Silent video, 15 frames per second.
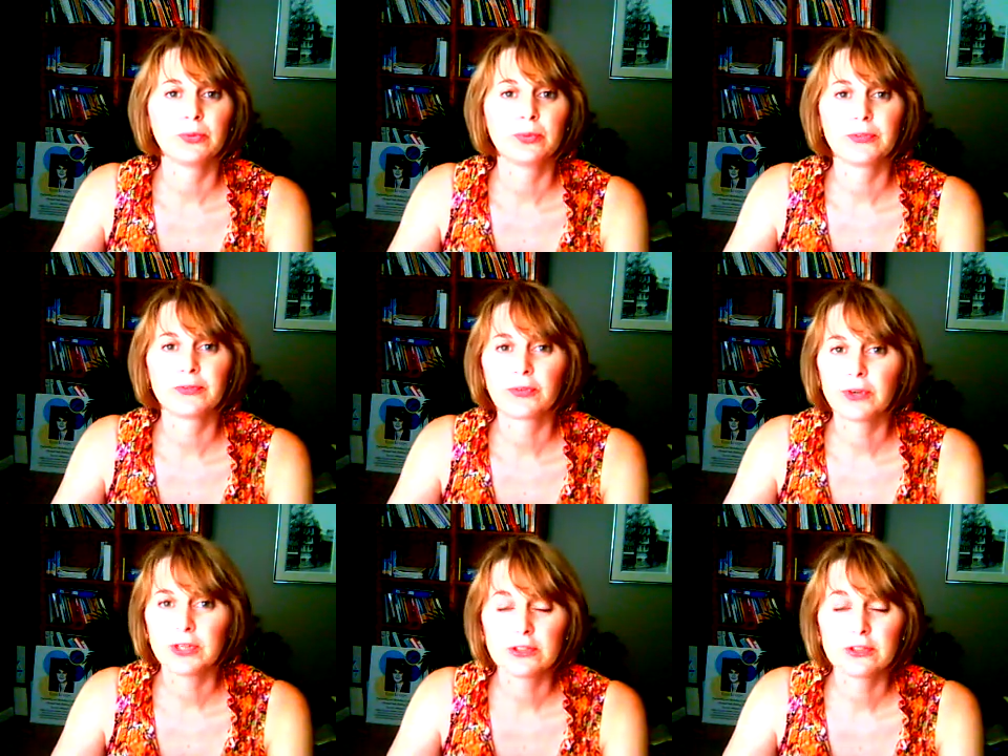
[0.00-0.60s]

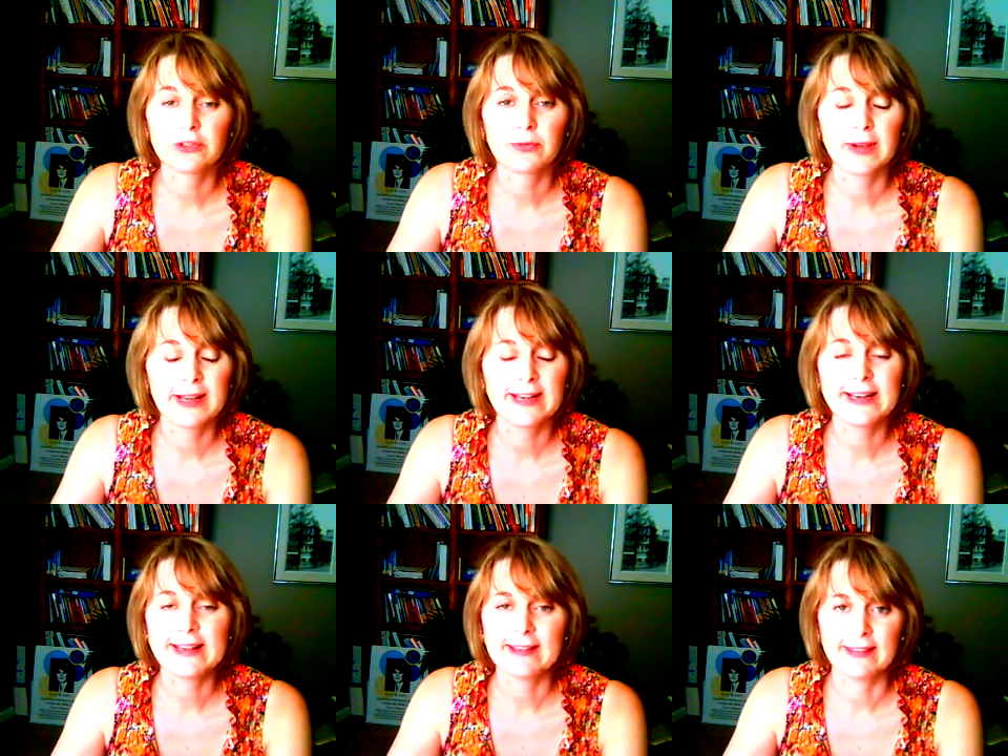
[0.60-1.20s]
before you do
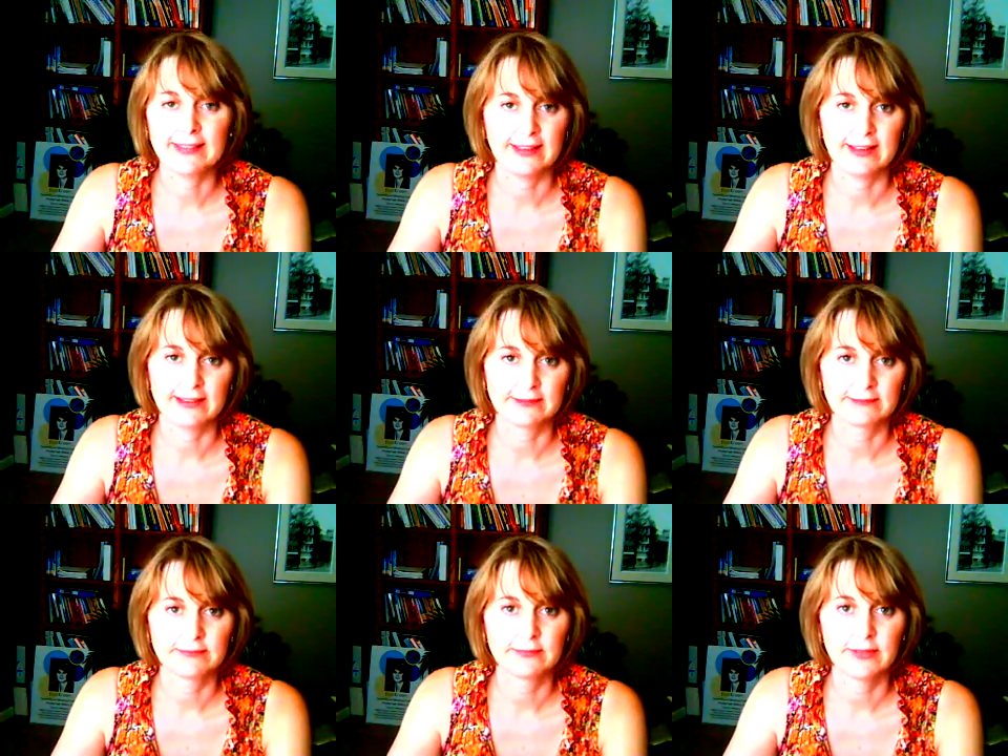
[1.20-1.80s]

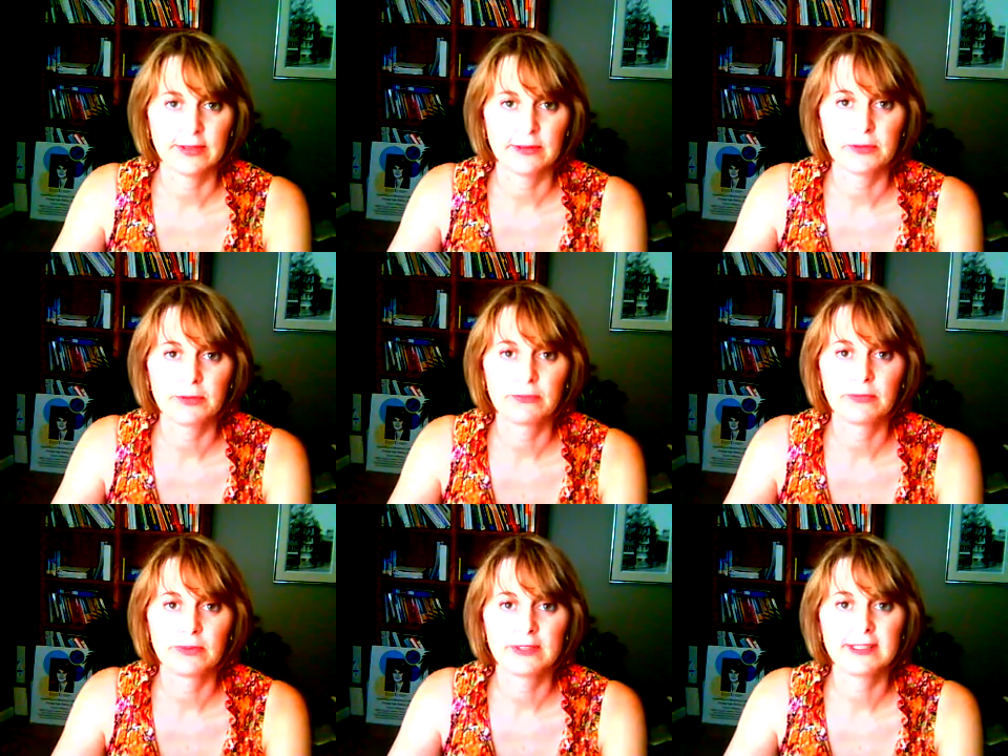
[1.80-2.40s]
anything,
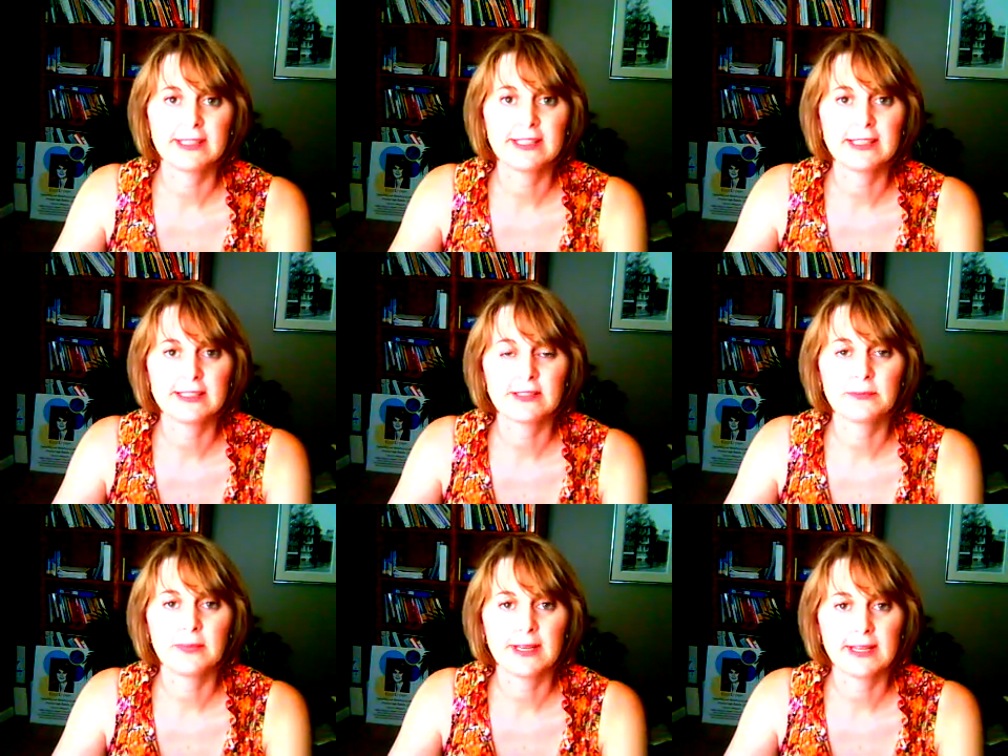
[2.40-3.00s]
you really
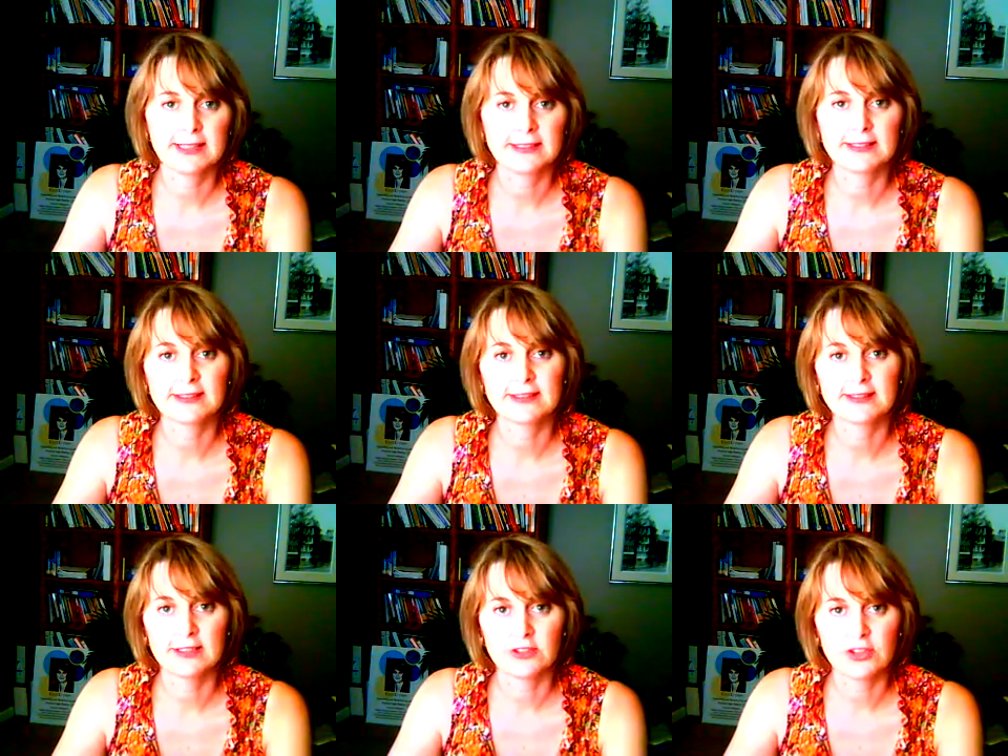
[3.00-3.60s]
need to make a
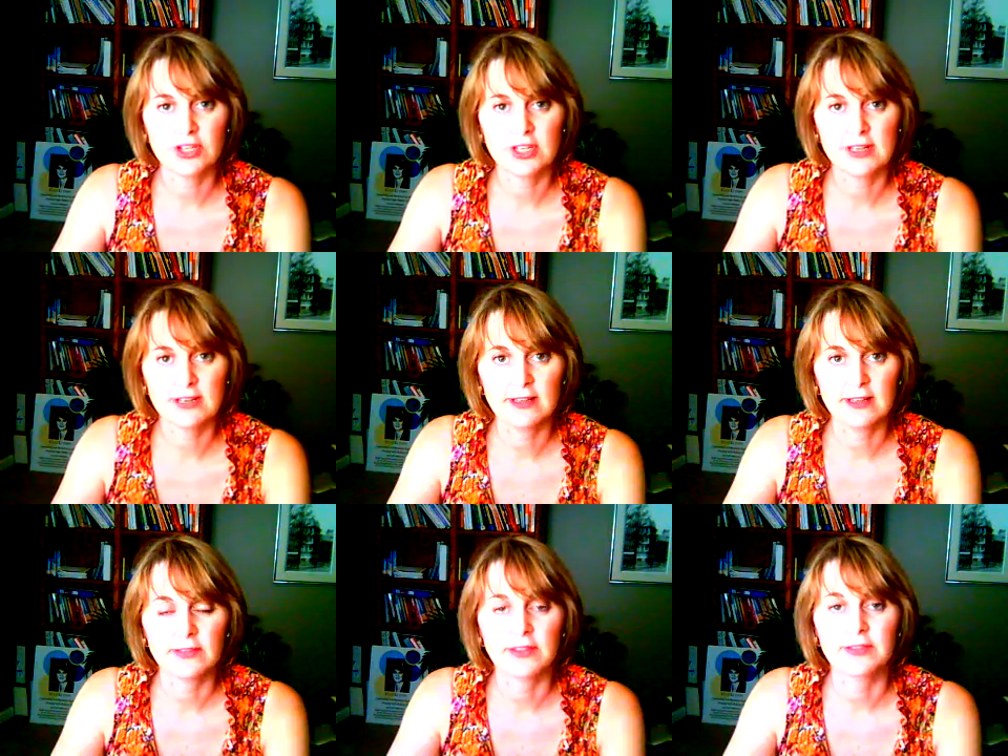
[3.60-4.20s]

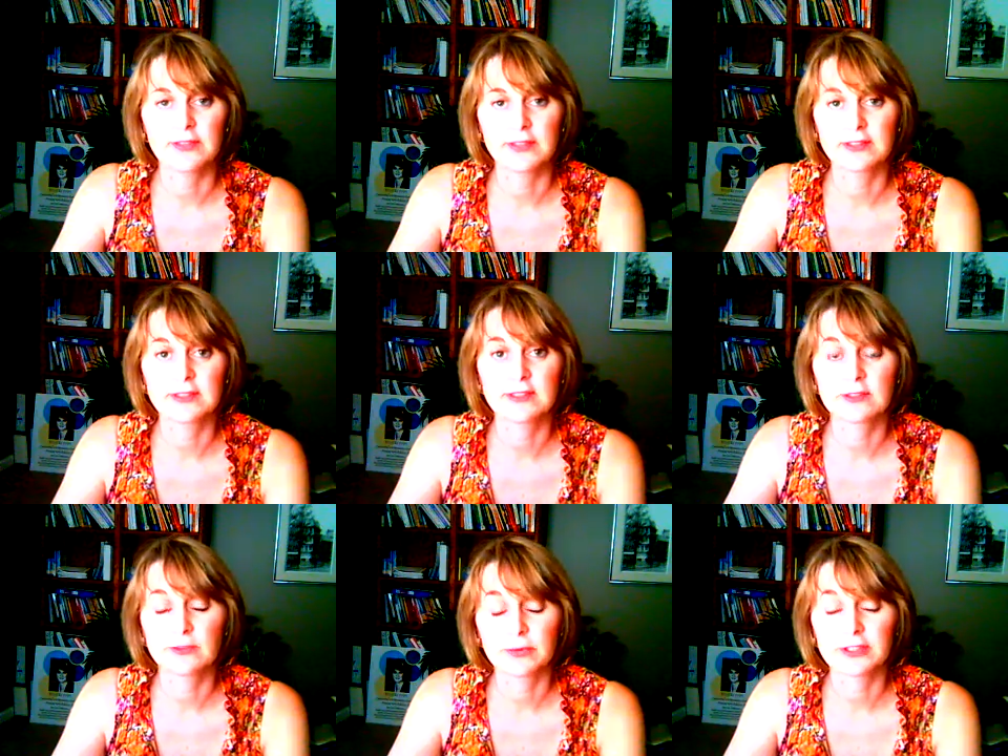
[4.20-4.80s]
decision that
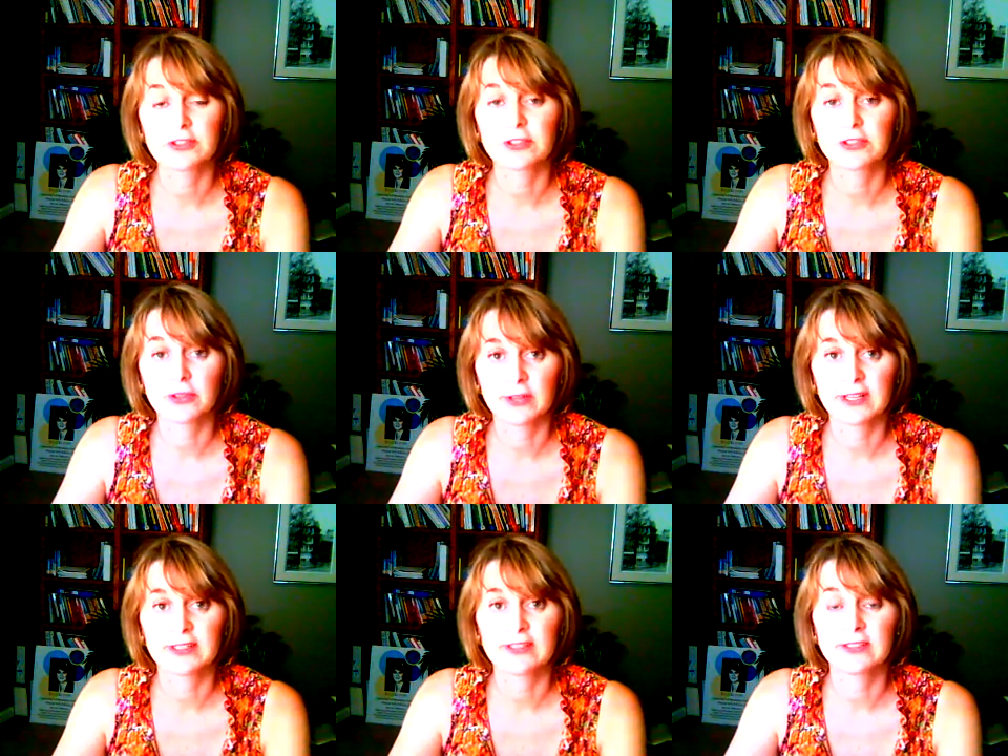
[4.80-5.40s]
this is what you're
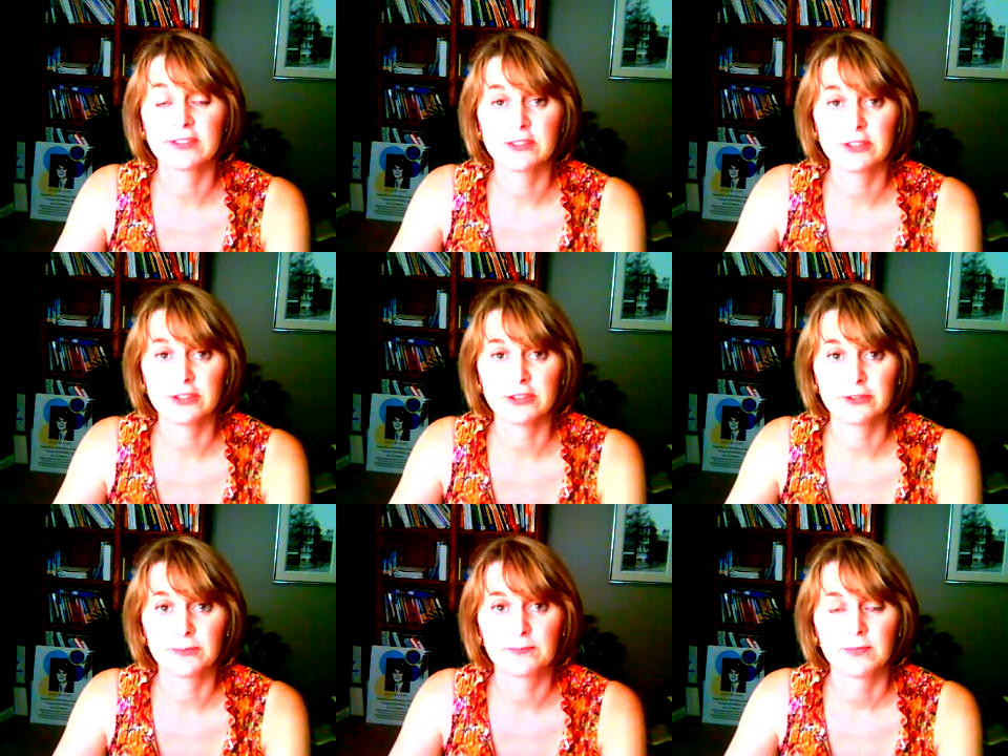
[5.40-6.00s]
going to
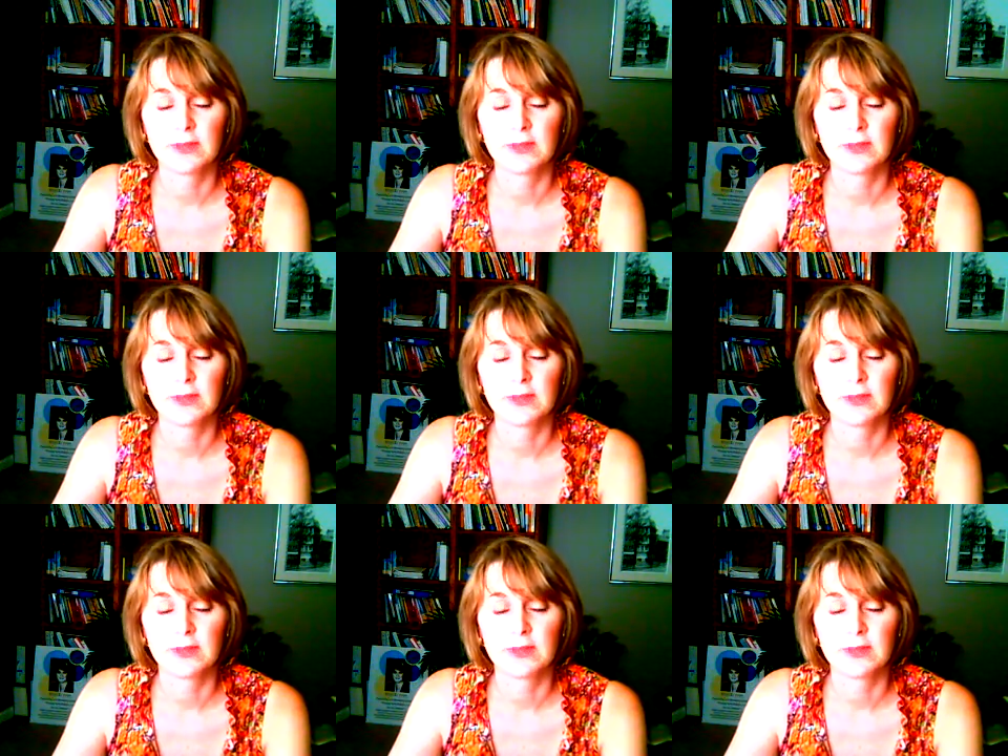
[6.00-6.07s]
do.